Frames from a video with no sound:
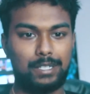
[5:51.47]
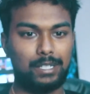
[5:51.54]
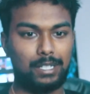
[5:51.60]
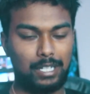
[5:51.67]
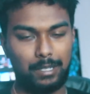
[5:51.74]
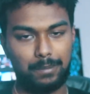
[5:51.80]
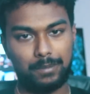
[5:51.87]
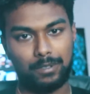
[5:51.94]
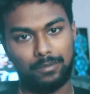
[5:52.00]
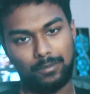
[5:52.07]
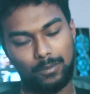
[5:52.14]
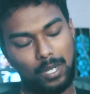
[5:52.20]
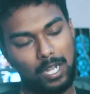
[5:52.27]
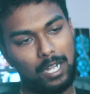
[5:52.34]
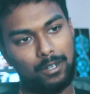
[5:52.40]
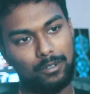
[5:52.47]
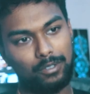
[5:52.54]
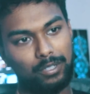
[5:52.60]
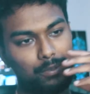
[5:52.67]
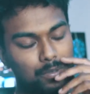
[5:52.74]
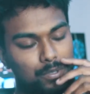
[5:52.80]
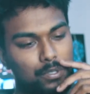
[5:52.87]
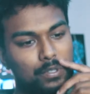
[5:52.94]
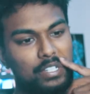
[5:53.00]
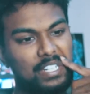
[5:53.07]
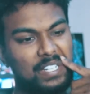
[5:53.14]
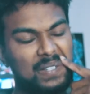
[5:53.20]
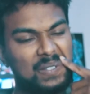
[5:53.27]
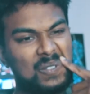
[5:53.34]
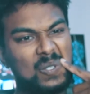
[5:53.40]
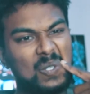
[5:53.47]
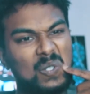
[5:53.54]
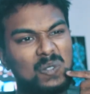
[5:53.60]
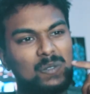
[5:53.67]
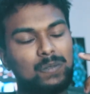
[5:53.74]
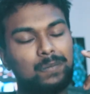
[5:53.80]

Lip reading: the clips of how he was doing it and stuff.